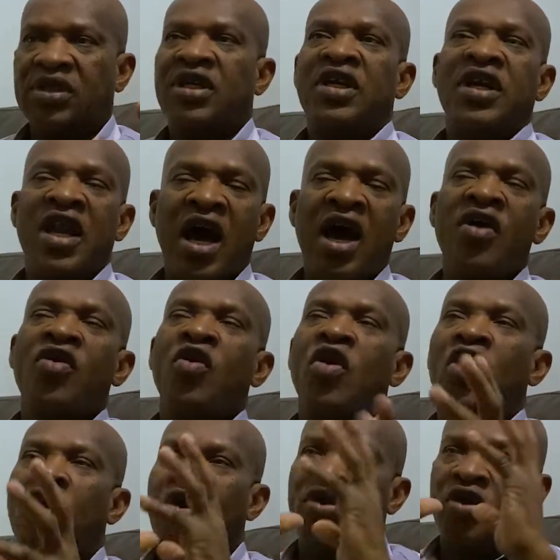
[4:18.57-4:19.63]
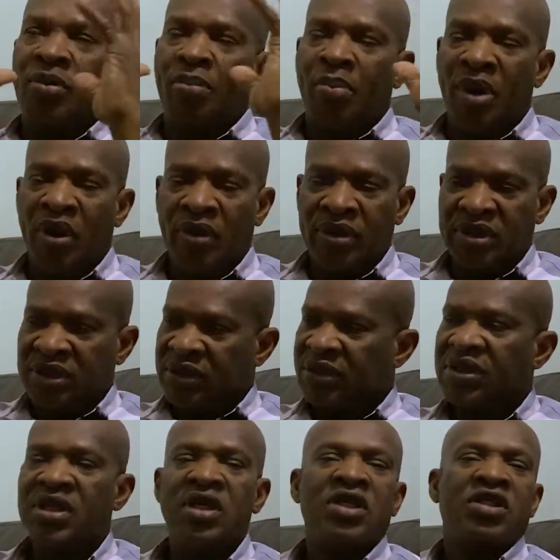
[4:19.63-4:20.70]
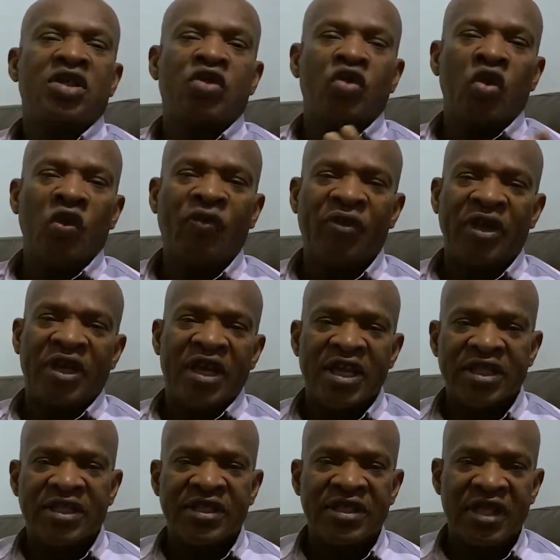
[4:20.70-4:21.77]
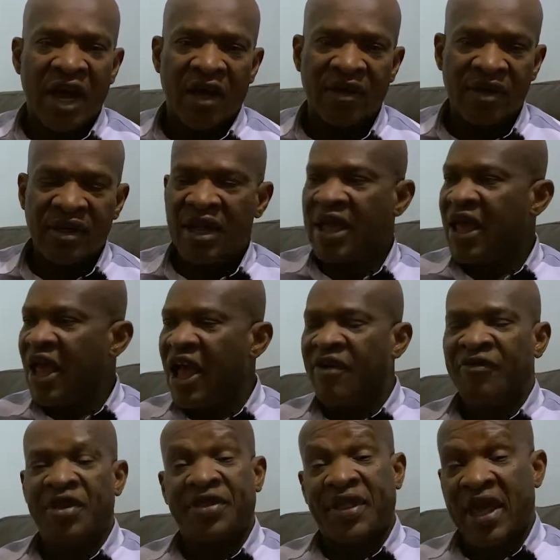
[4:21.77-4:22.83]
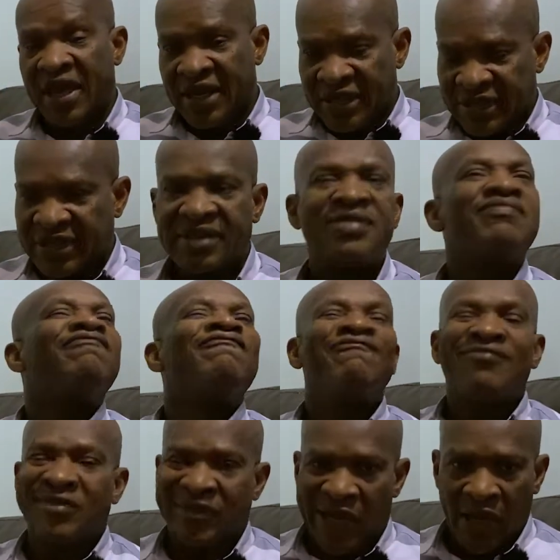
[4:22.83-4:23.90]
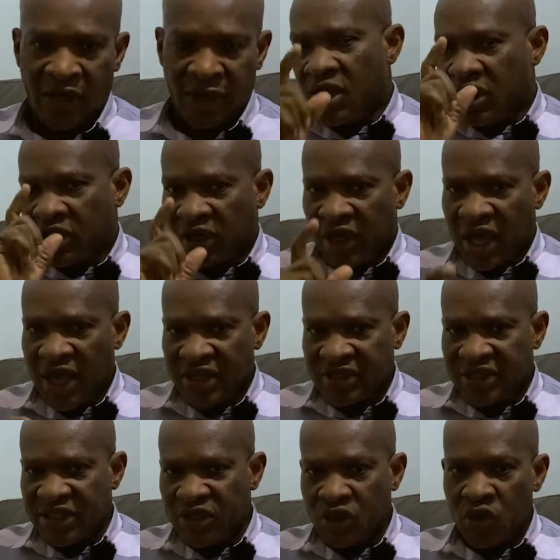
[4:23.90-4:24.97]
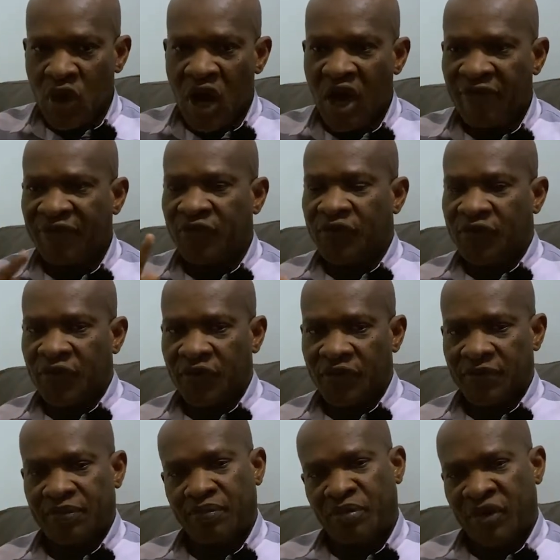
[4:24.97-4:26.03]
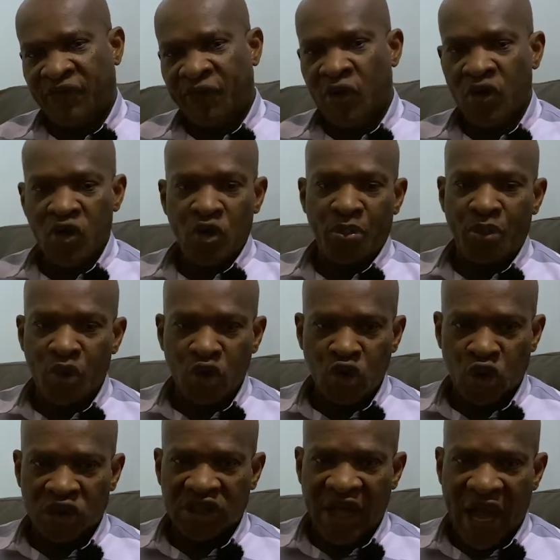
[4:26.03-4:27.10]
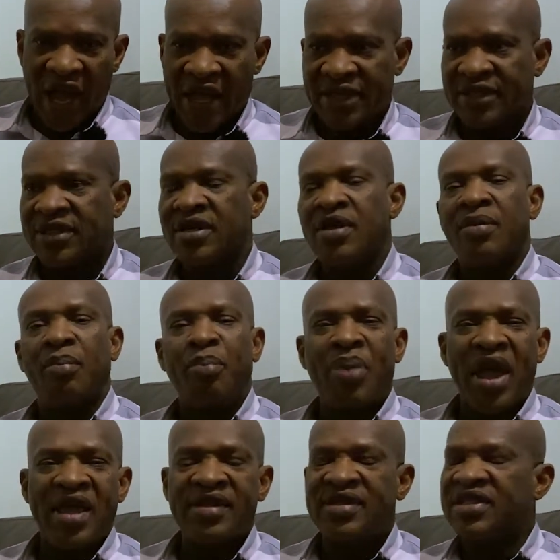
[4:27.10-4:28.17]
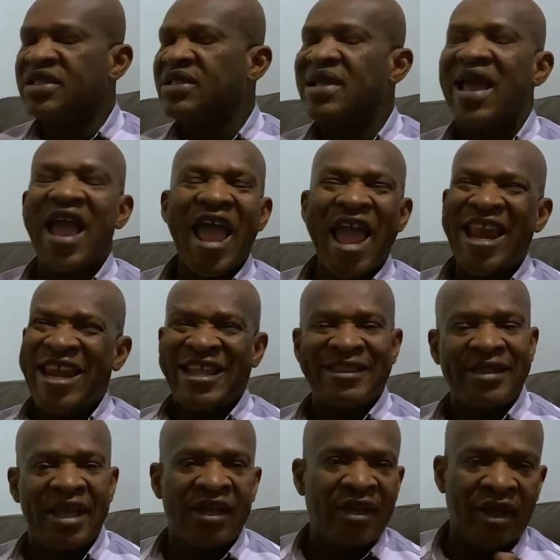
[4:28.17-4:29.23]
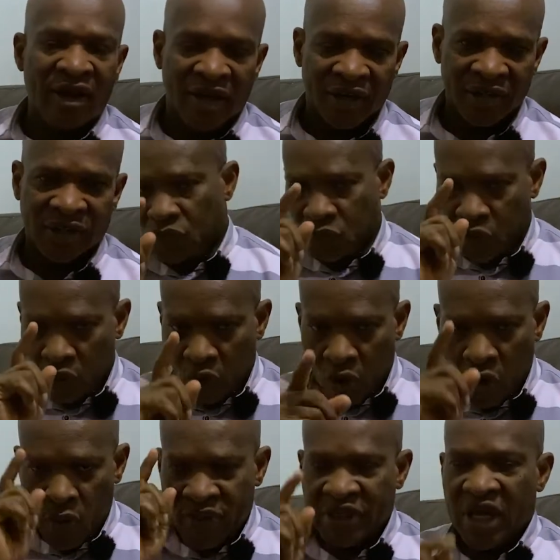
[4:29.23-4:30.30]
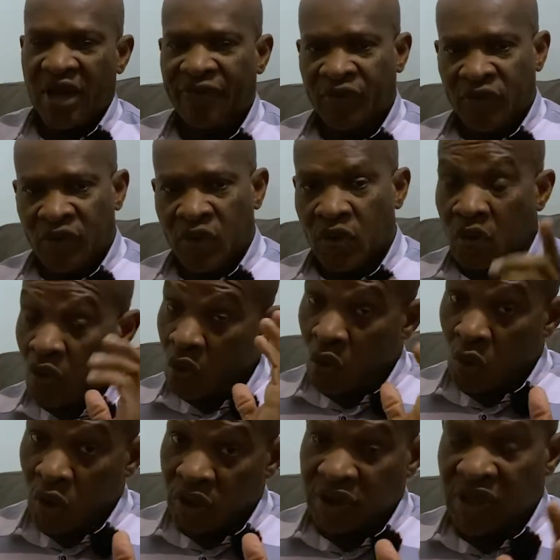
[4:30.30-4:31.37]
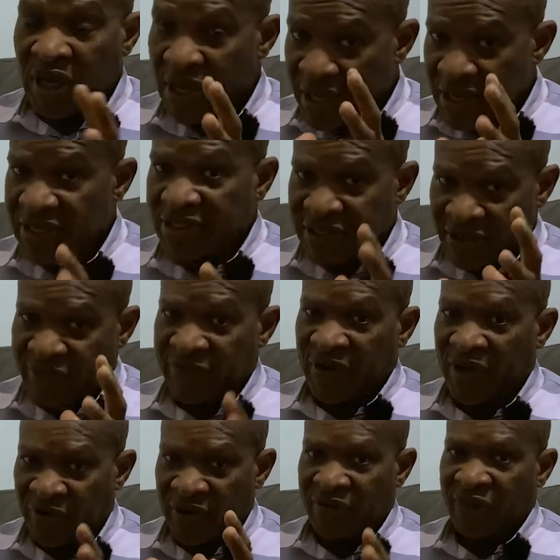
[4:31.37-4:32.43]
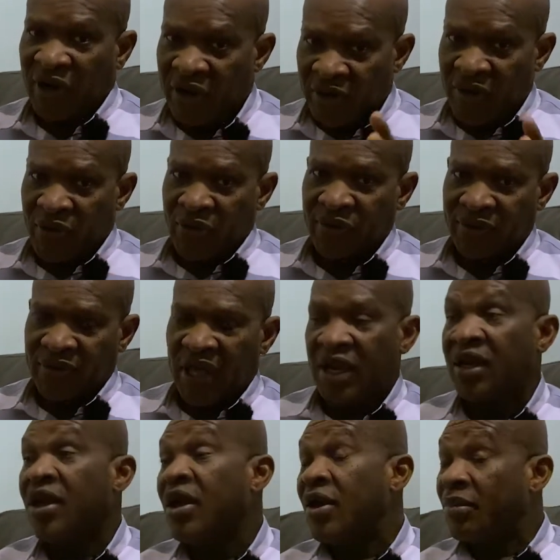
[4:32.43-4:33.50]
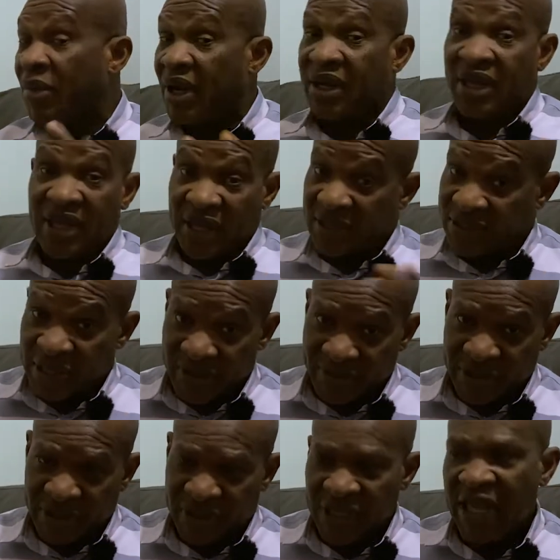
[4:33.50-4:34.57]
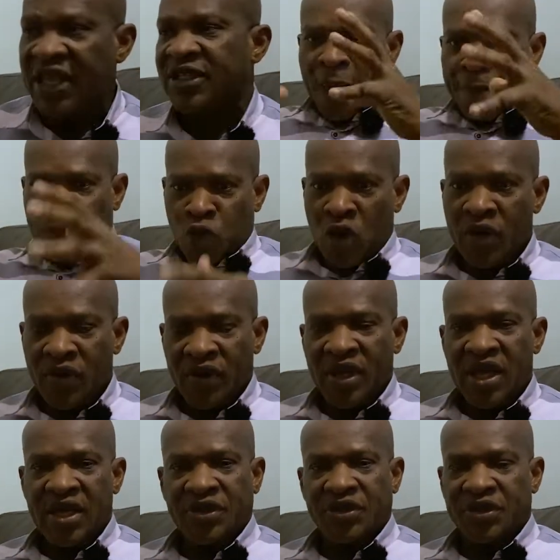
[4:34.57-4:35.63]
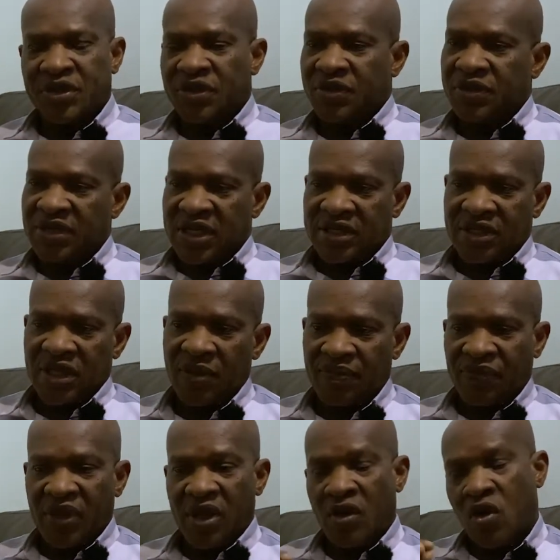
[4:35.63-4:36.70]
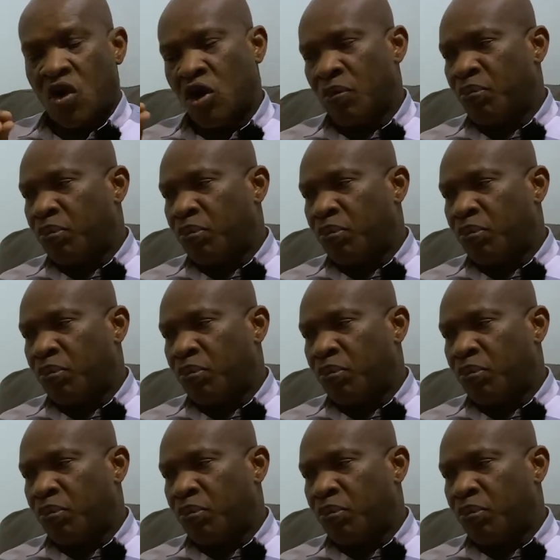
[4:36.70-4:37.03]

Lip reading: now you got your building, the roofing is done, everything is done. The last thing you have to do before you put your tiles, painting, anything else, you always have to know water is a very, very good thing, but it can damage things. What you need to do, there's something called